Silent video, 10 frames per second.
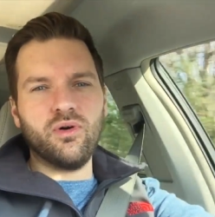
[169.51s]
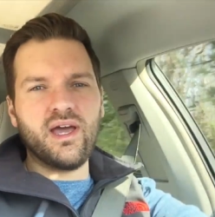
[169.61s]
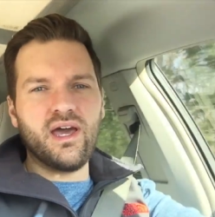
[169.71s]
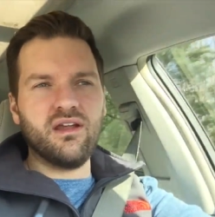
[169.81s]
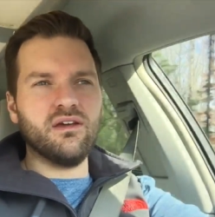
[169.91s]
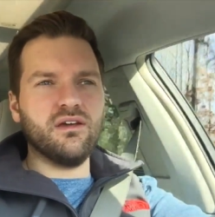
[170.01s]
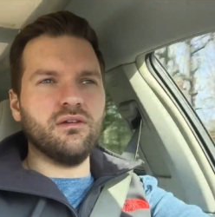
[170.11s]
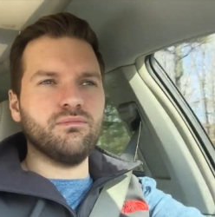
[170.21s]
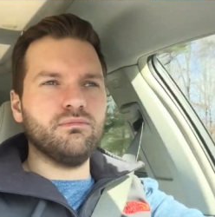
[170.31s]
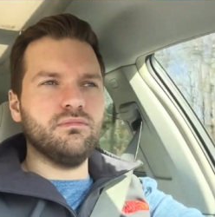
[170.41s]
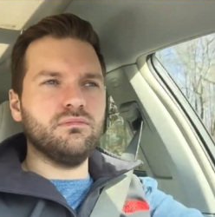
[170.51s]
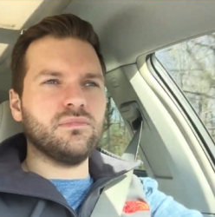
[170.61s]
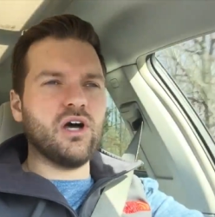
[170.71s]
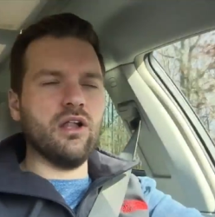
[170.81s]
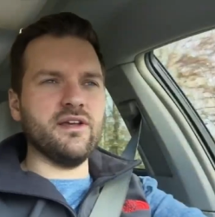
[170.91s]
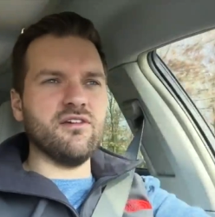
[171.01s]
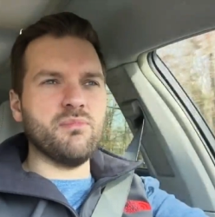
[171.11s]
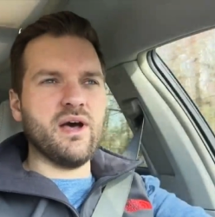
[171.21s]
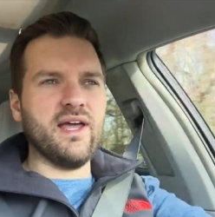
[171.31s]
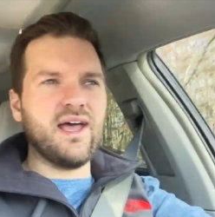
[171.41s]
I had a colleague of
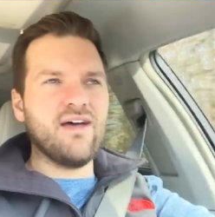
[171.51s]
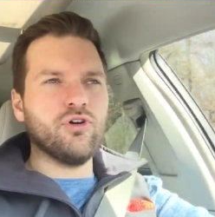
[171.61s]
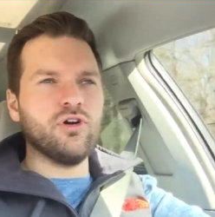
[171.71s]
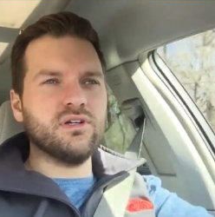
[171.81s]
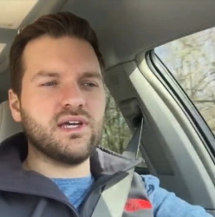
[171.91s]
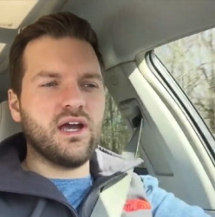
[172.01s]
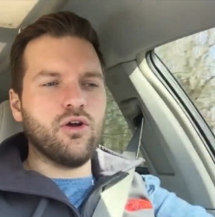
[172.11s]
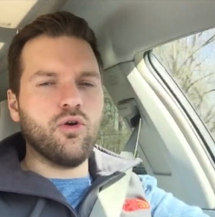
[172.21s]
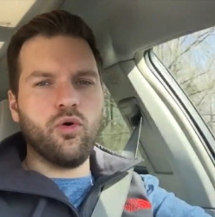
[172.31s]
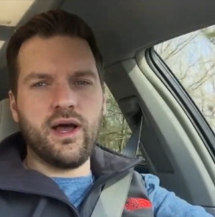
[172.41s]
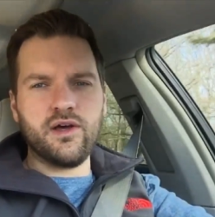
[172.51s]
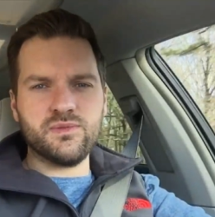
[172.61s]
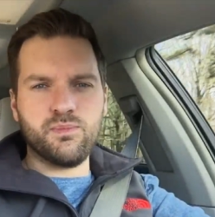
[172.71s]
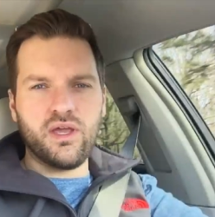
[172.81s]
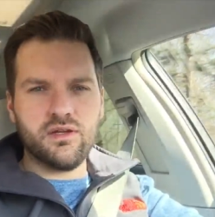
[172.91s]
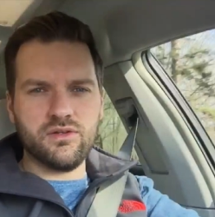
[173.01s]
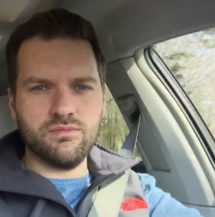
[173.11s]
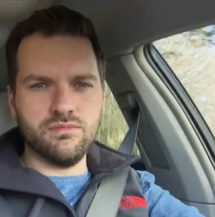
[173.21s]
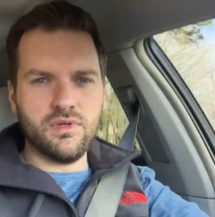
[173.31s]
mine have her entire whole house painted